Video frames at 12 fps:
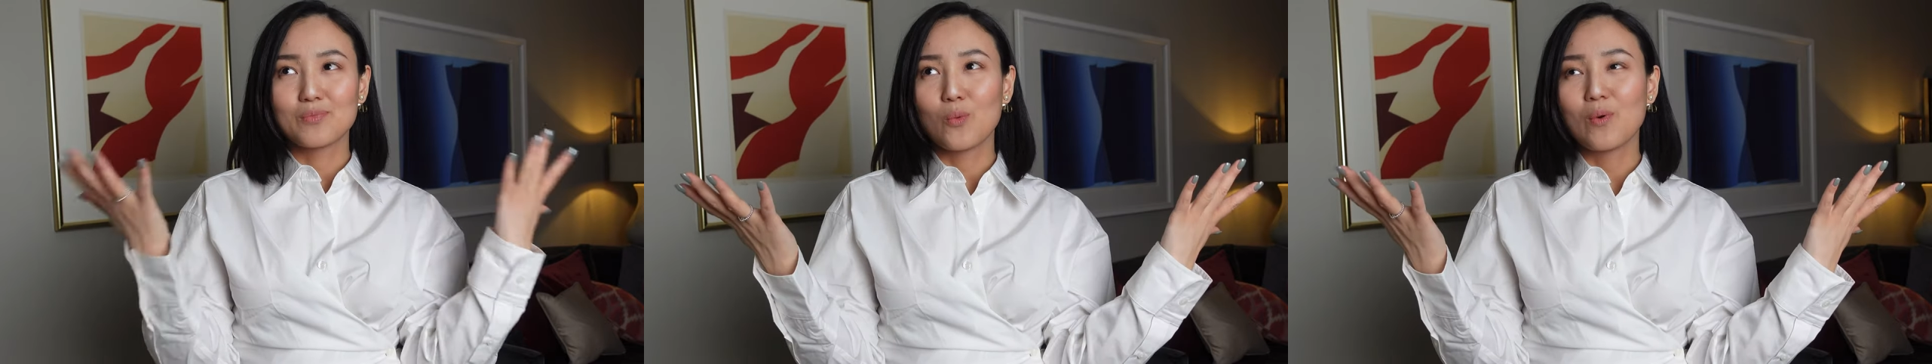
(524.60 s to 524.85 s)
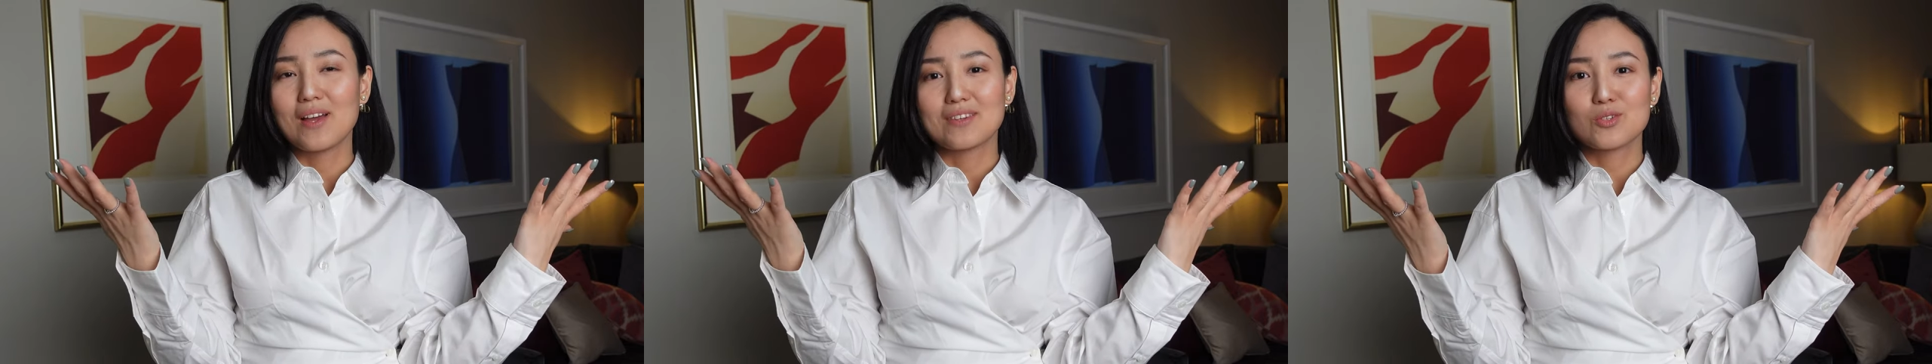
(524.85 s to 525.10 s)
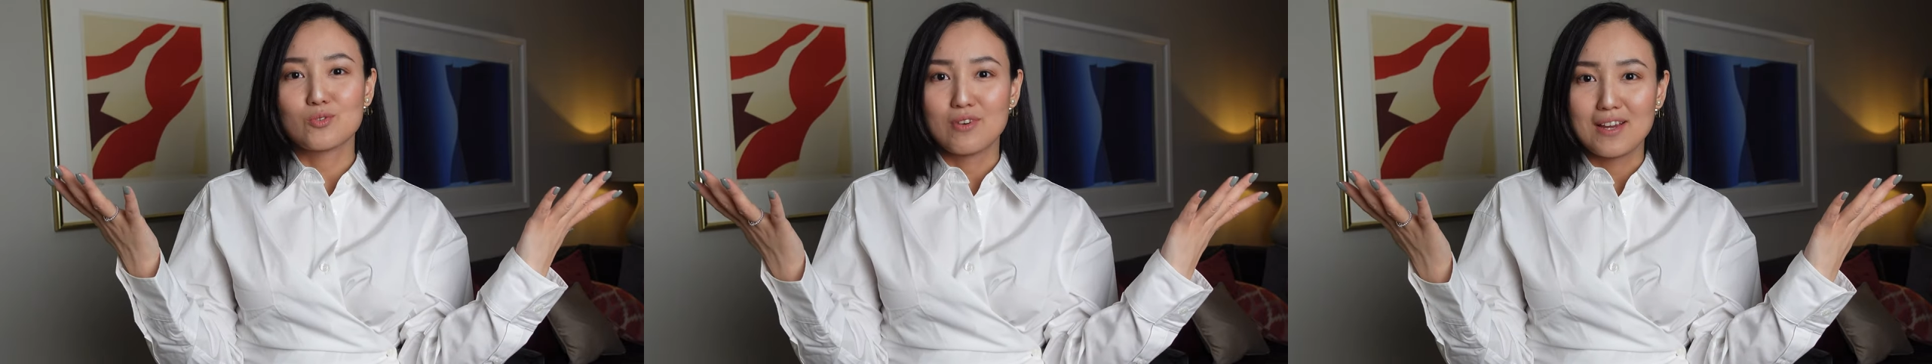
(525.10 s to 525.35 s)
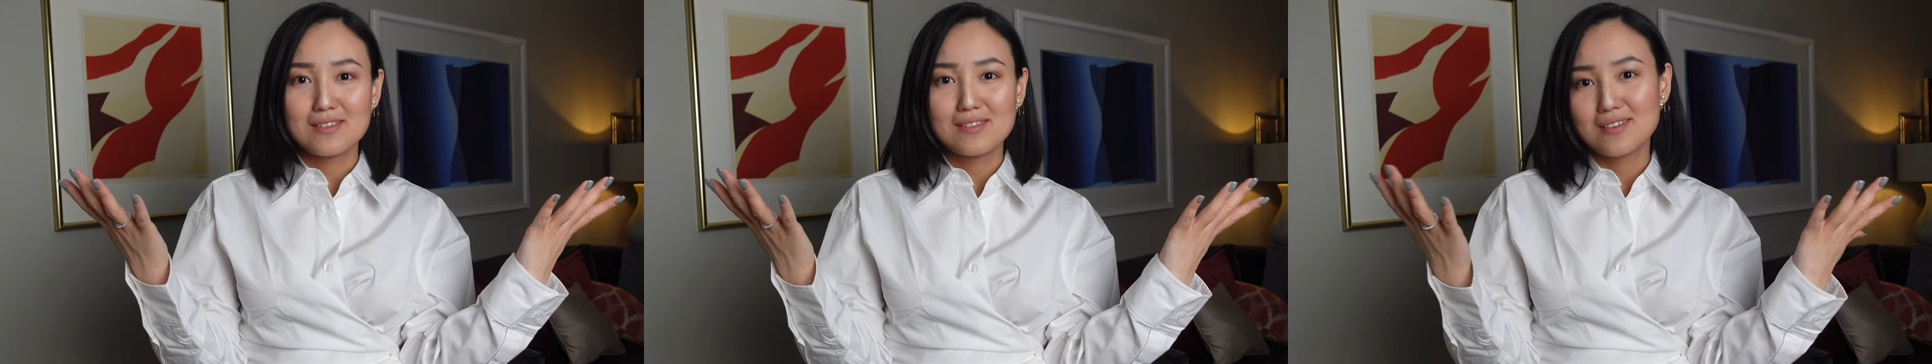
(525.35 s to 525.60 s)
went
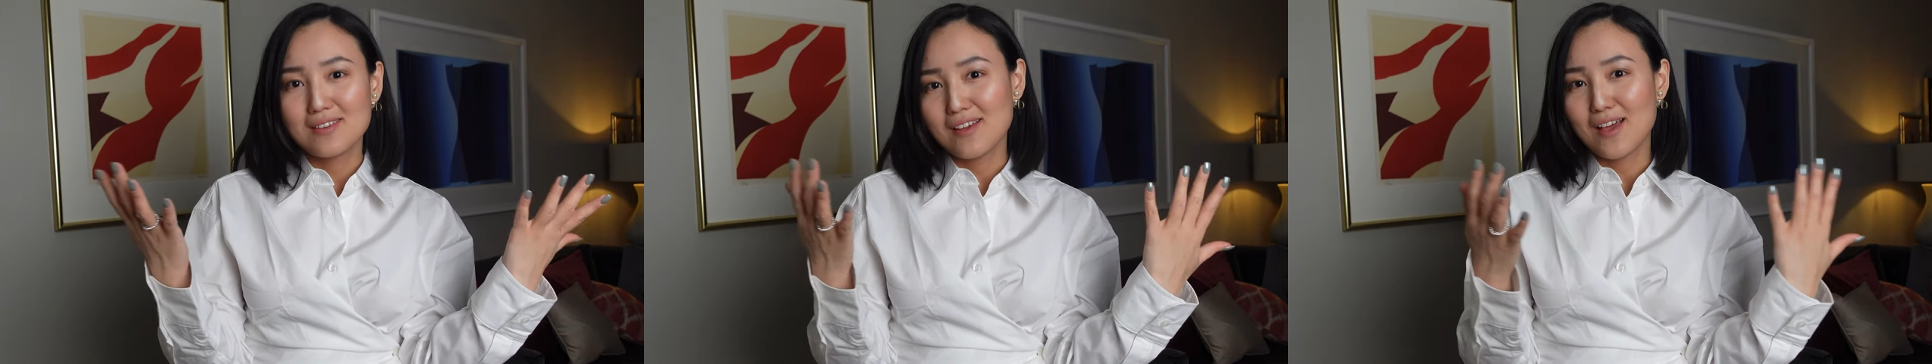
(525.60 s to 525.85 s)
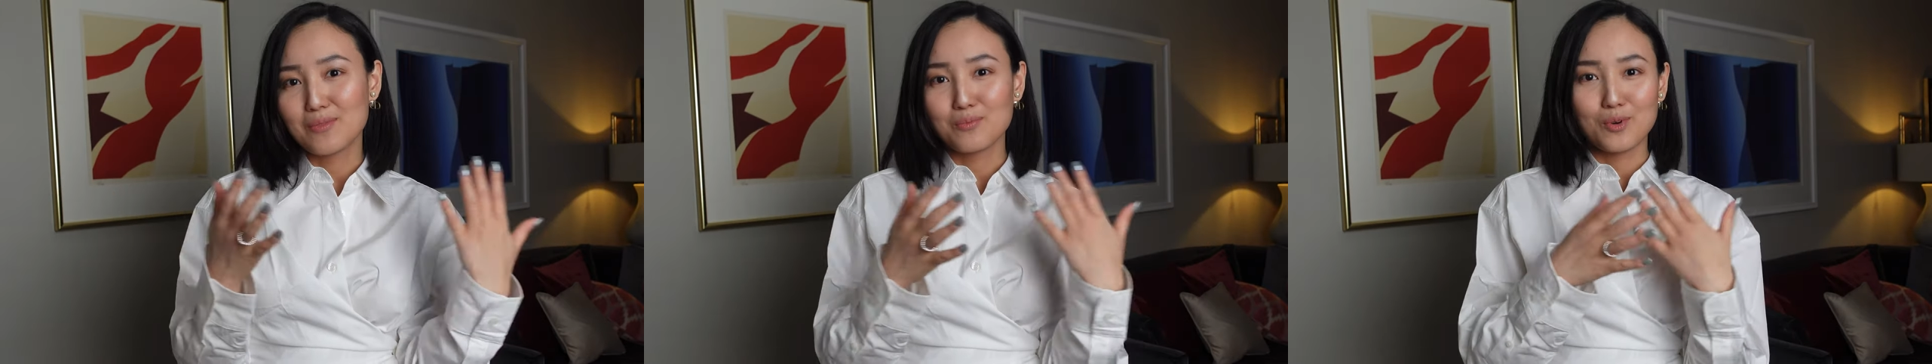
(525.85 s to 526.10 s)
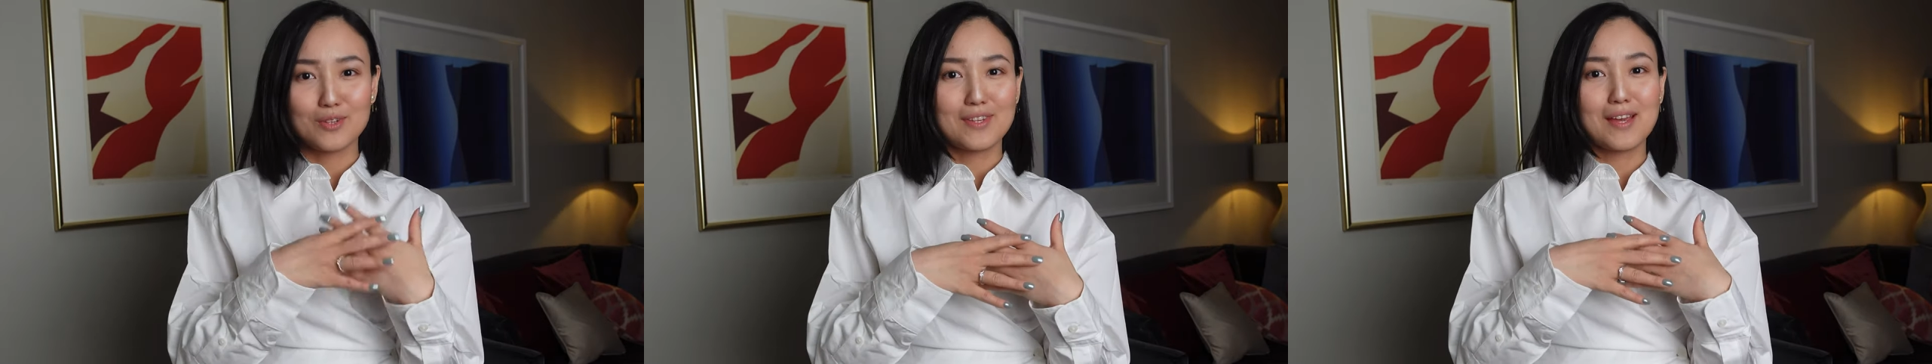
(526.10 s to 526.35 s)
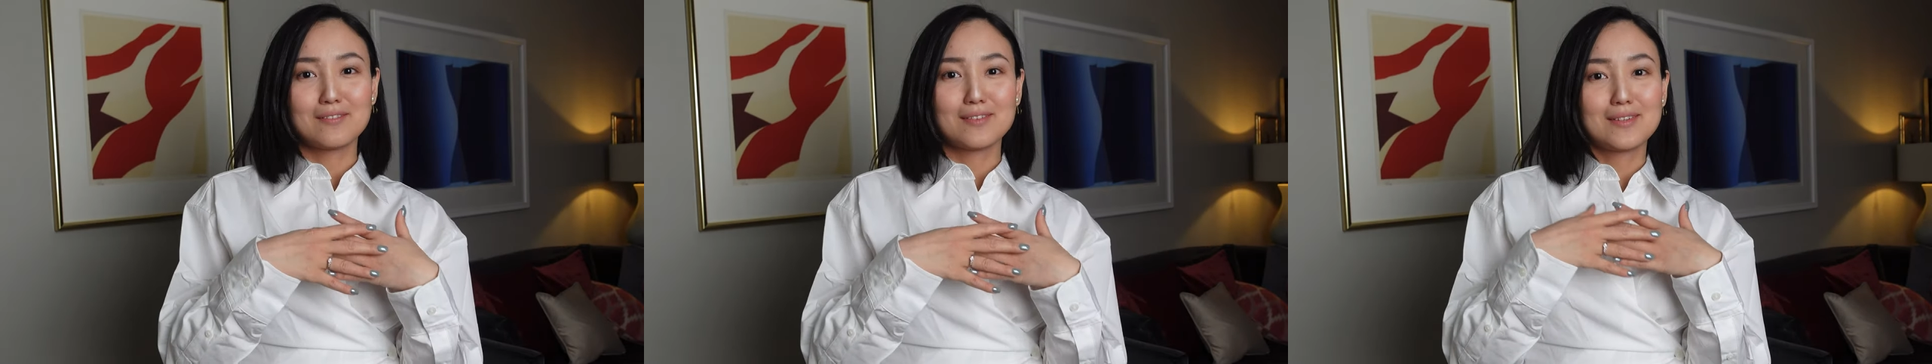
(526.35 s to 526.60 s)
crazy and bought
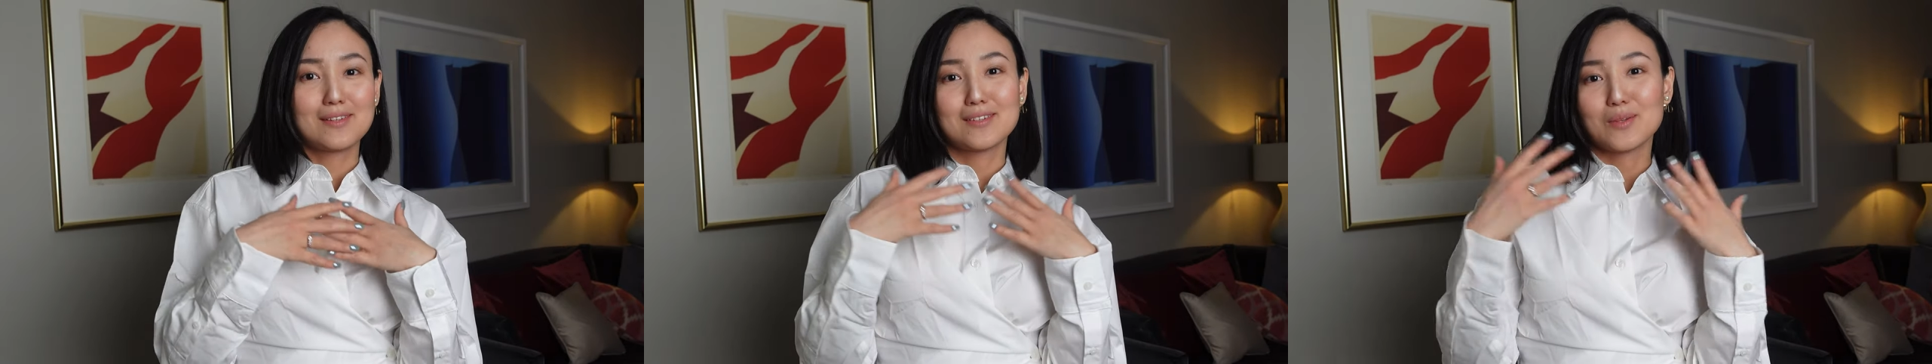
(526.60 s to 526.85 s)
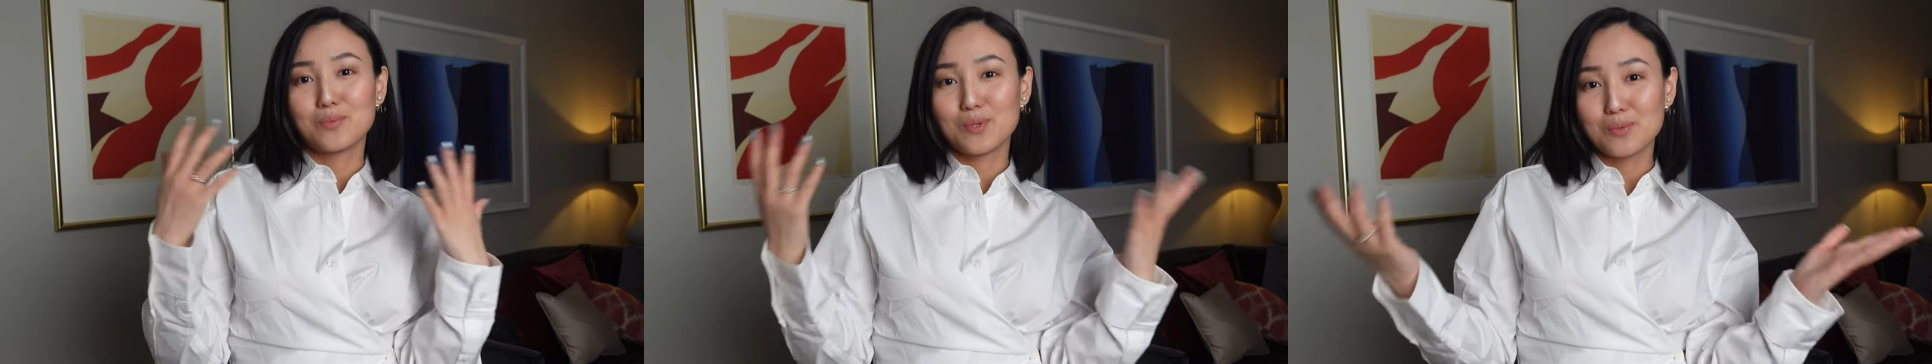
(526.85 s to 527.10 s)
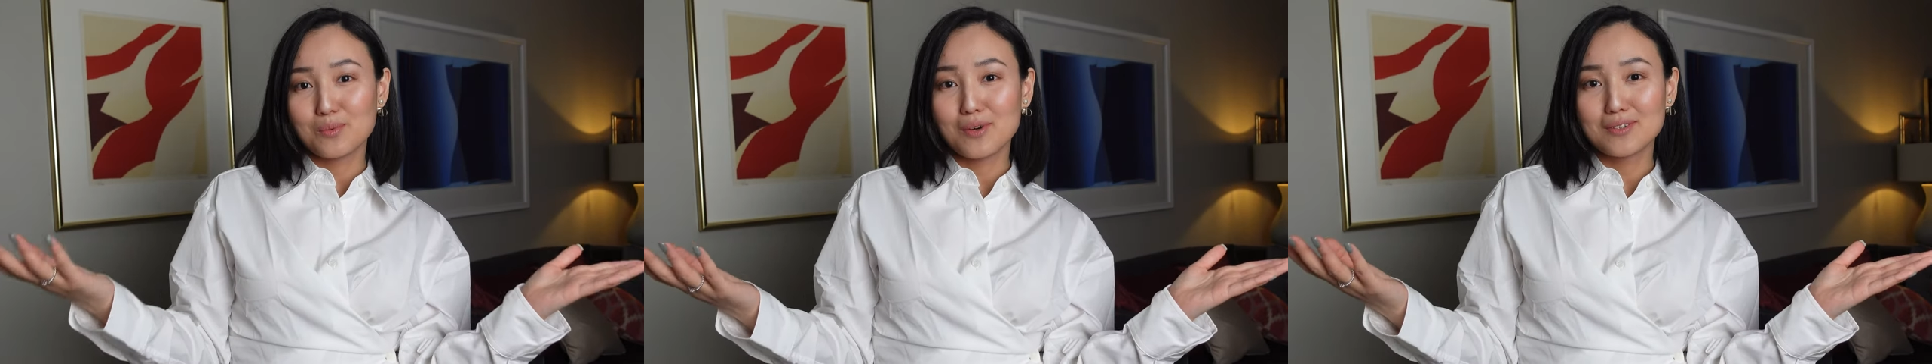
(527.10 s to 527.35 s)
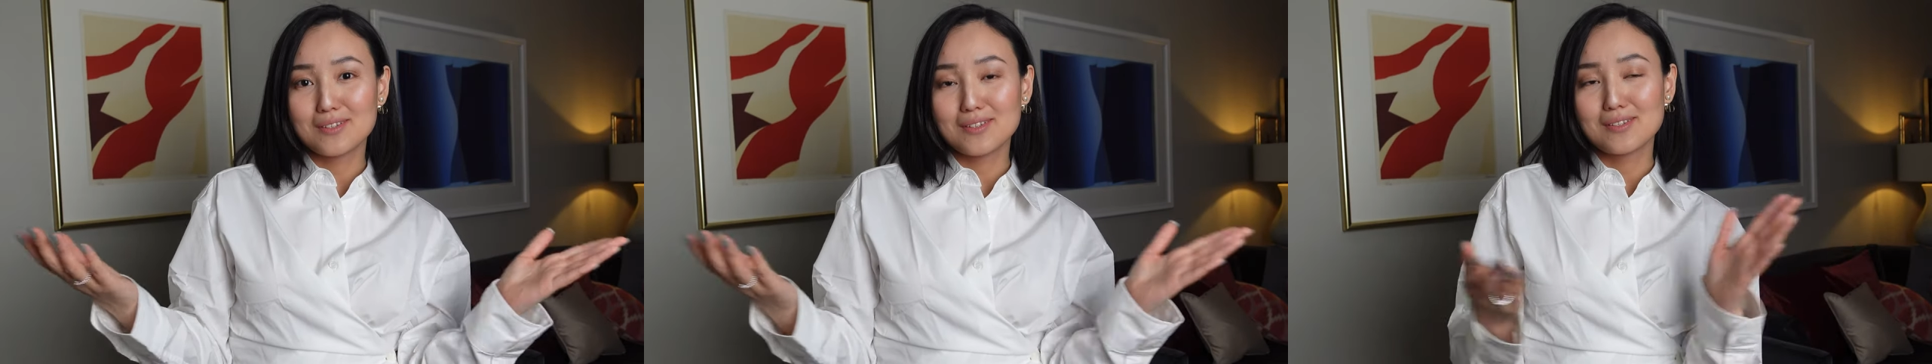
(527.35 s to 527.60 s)
everything that we
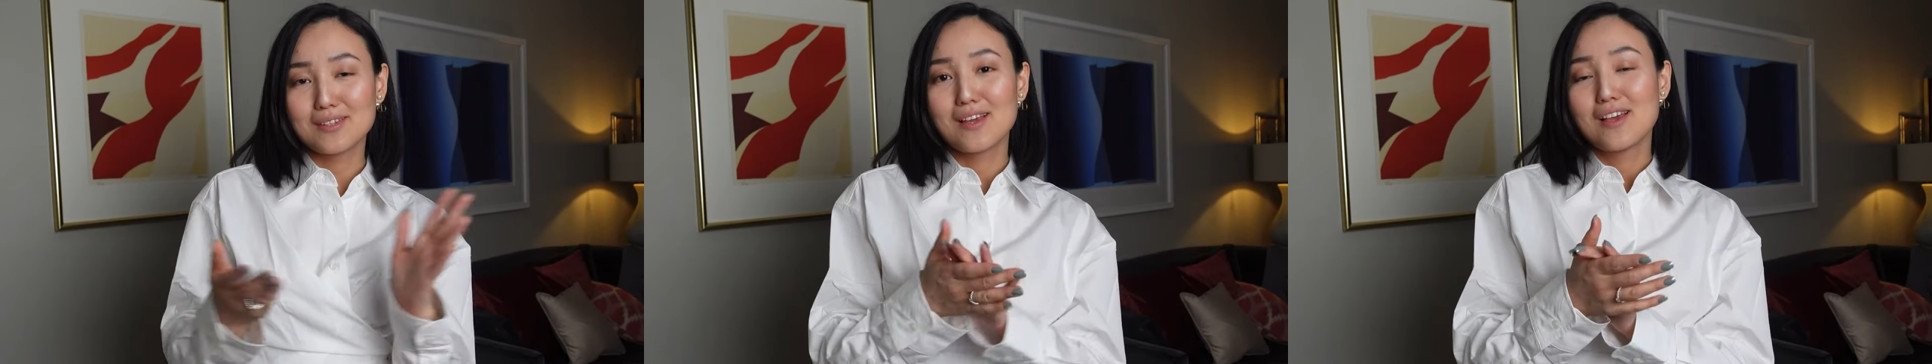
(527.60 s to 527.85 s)
wanted.